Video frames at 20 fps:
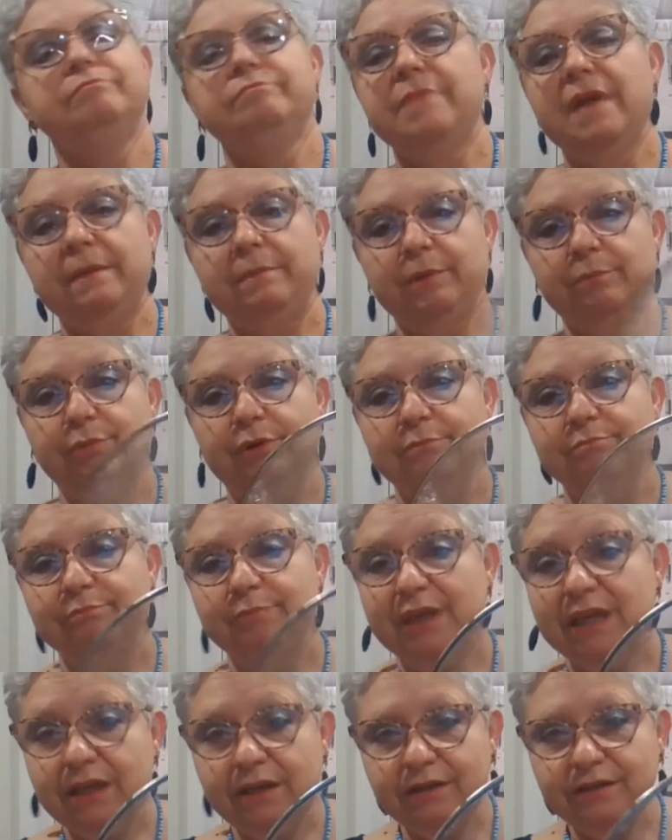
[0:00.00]
maybe put
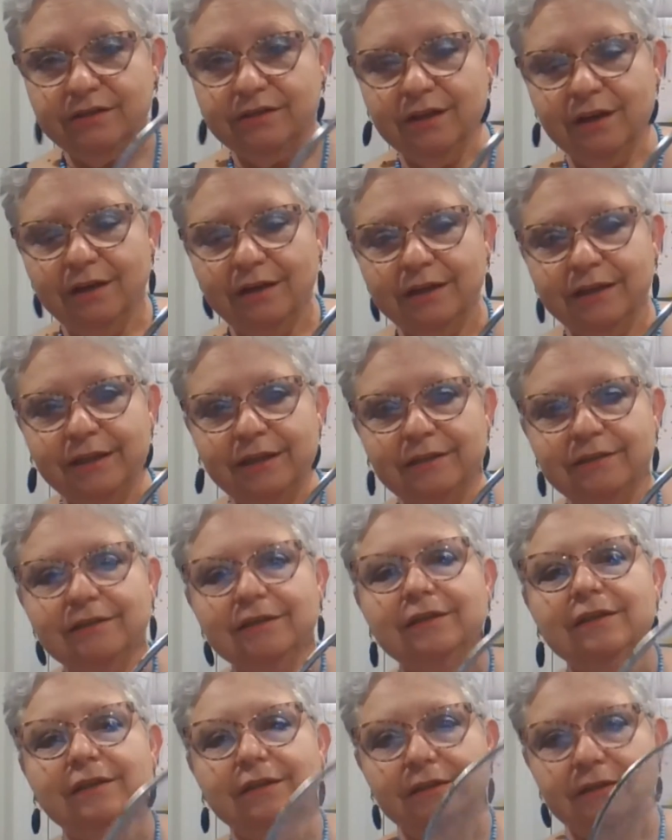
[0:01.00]
beads on
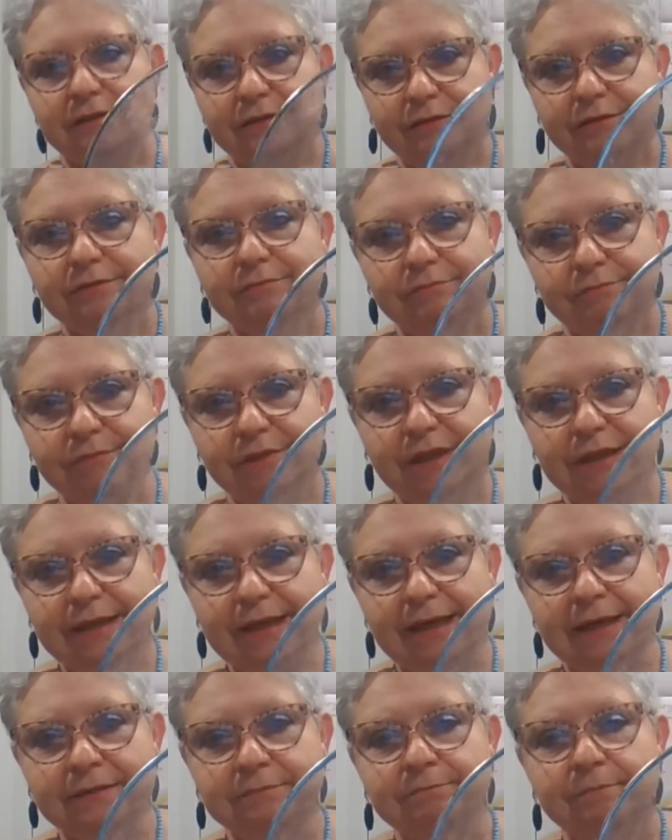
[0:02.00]
it.
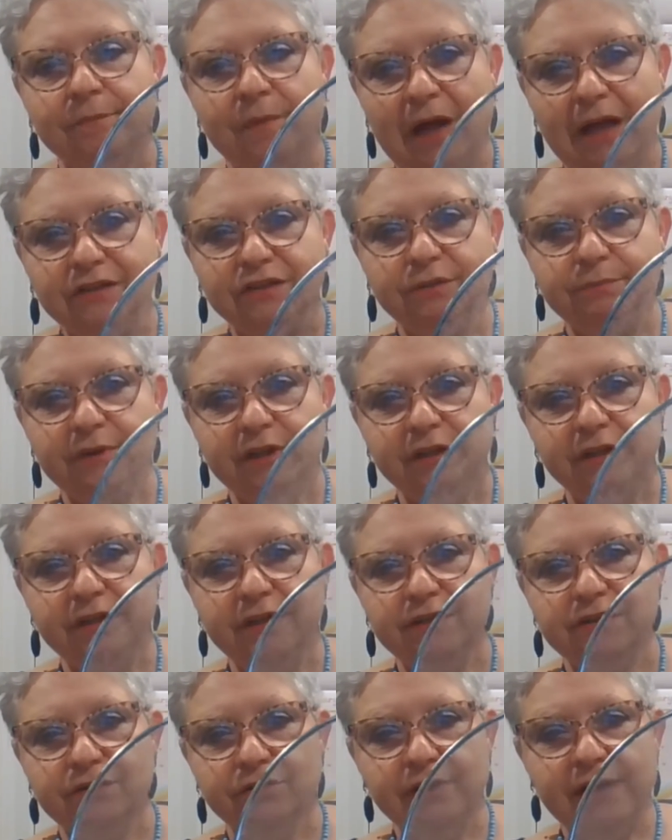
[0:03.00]
Again,
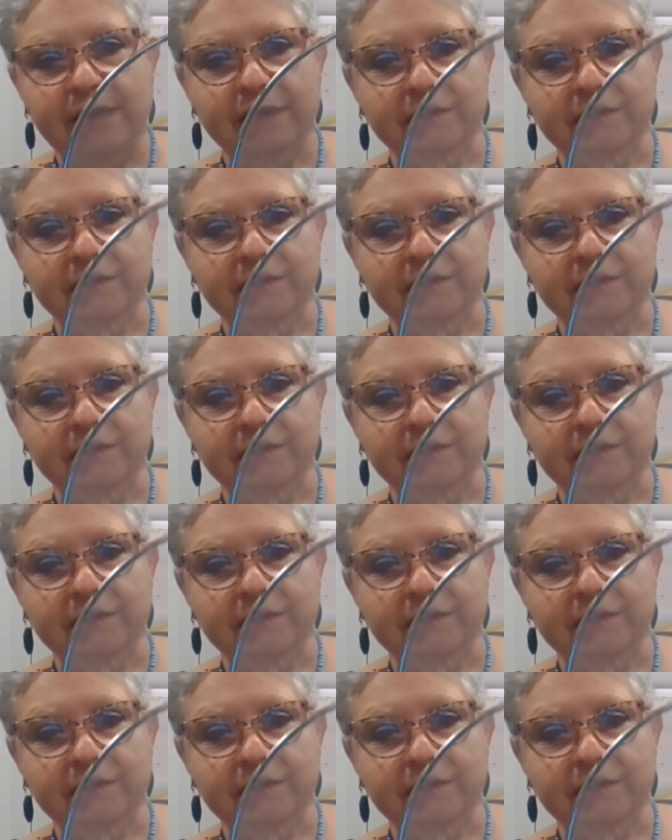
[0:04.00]
possibilities are